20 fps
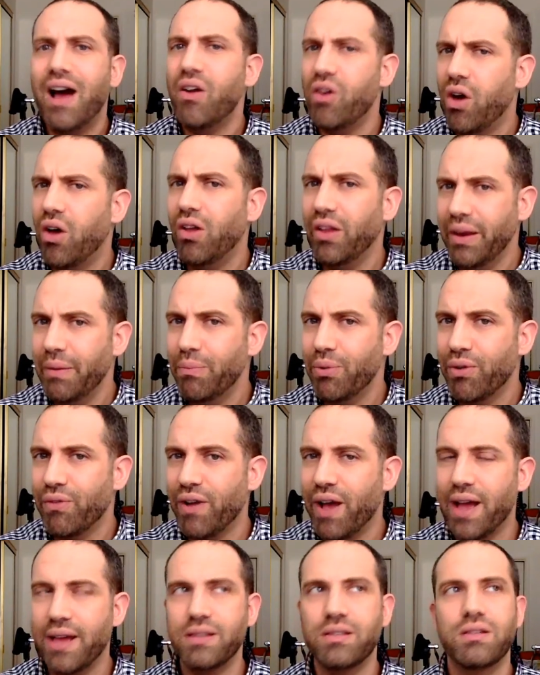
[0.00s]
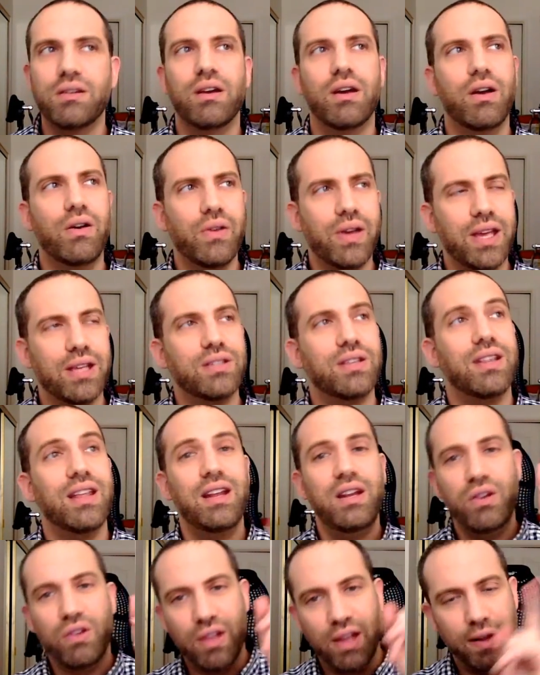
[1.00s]
all improvised. Okay, so then
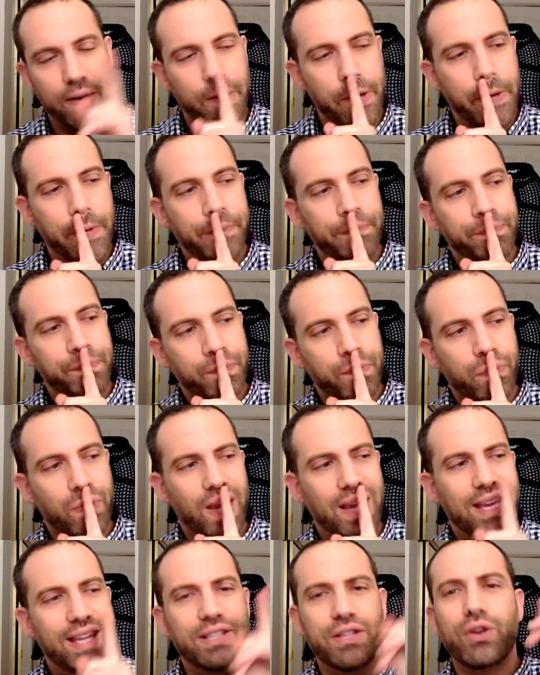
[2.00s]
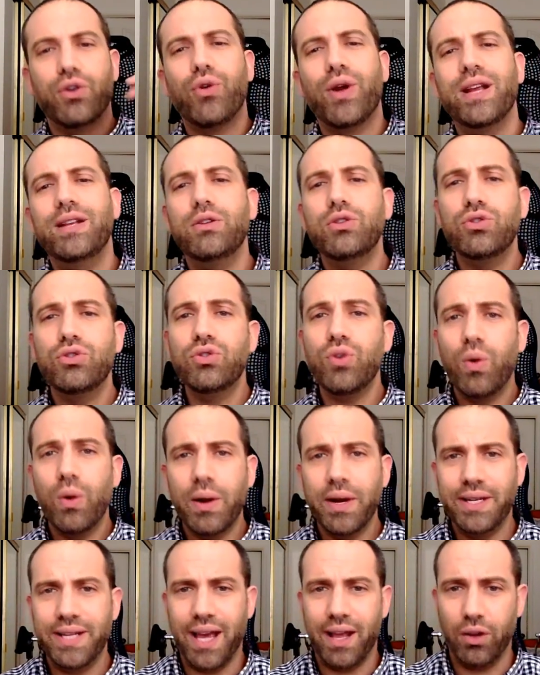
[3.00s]
you think, he's a great
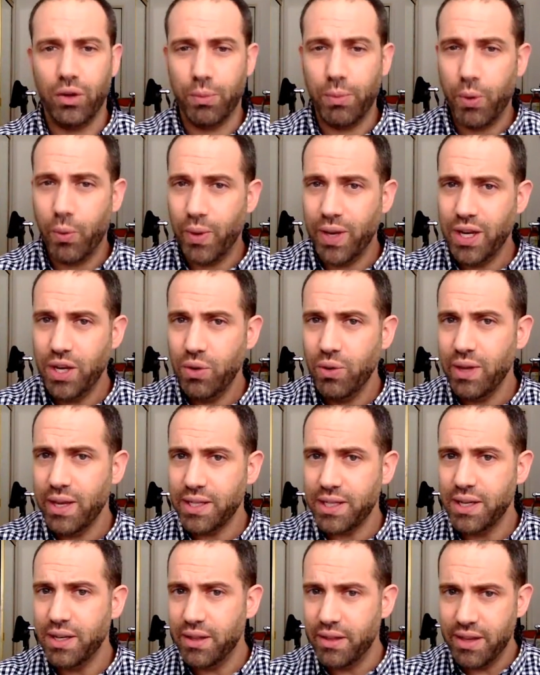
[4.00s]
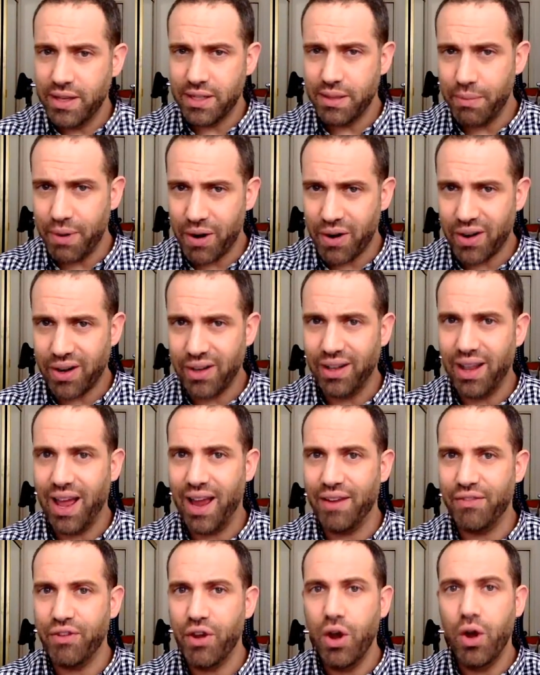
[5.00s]
storyteller. But when you listen to This American
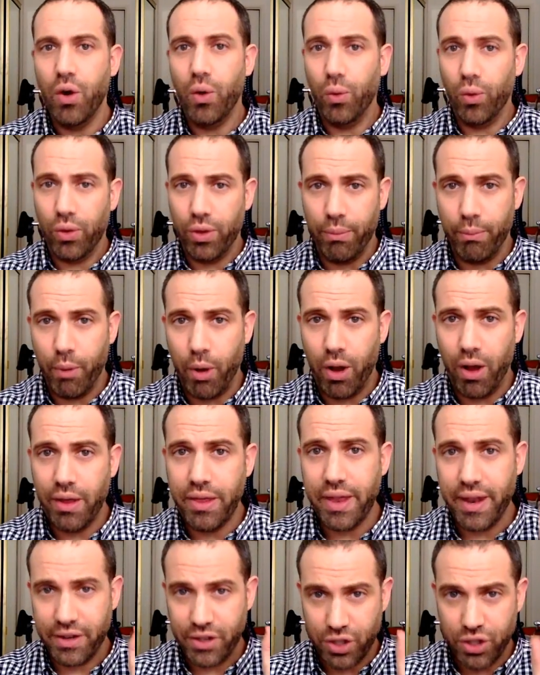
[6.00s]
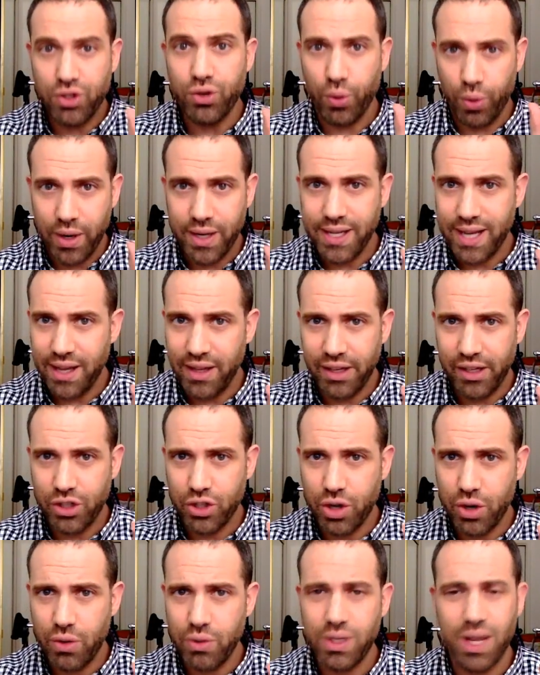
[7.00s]
Life or The Moth and storytelling
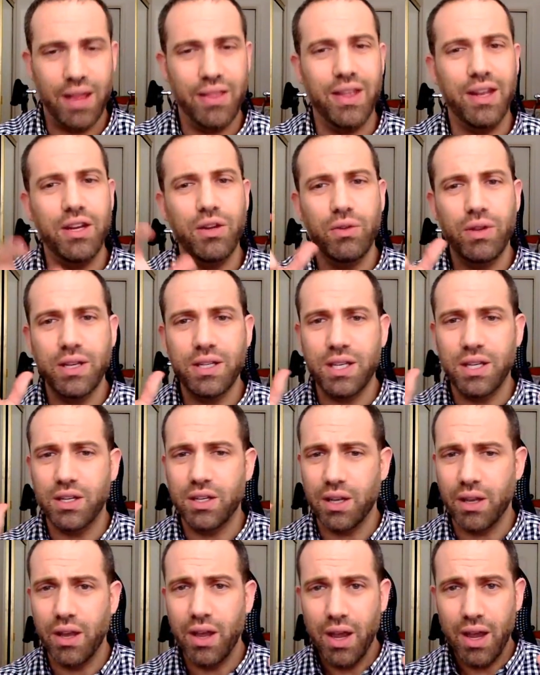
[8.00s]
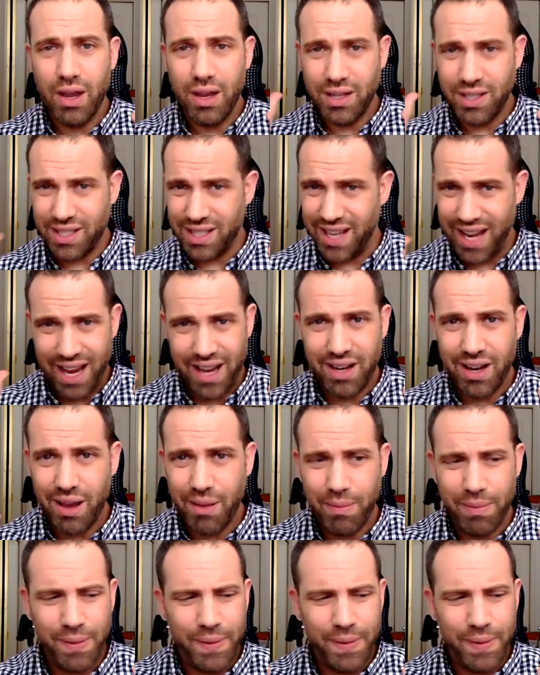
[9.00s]
shows, and then you listen to stand-up,